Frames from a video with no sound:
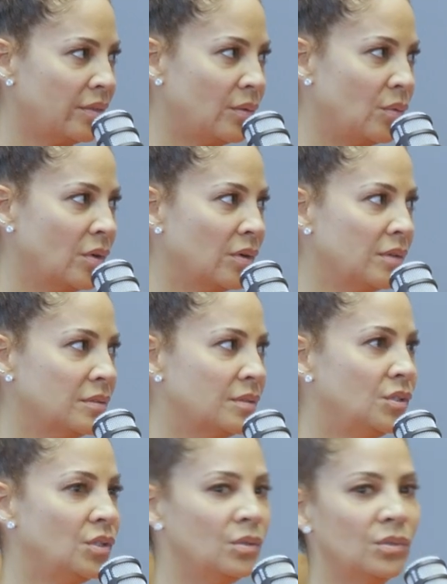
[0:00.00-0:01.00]
in the world
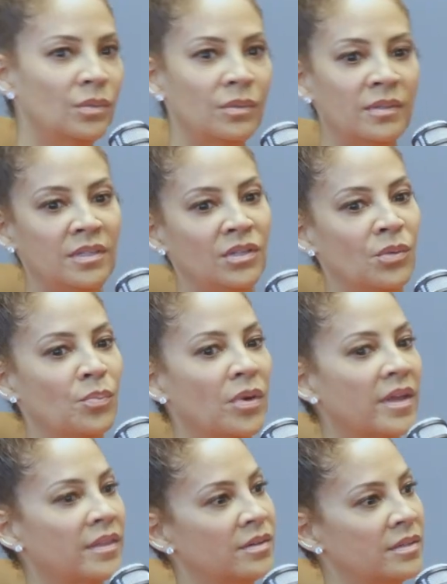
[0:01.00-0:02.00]
yeah. you your
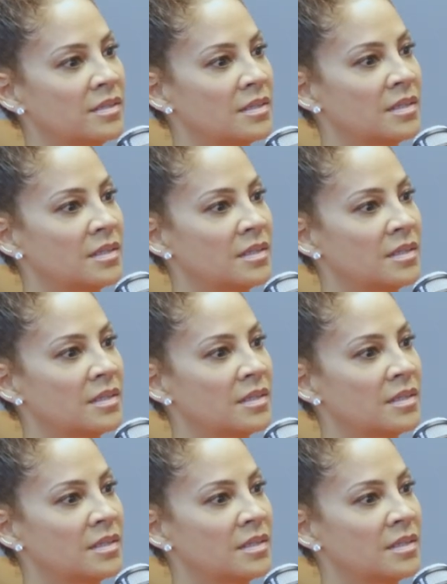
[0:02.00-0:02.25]
brother and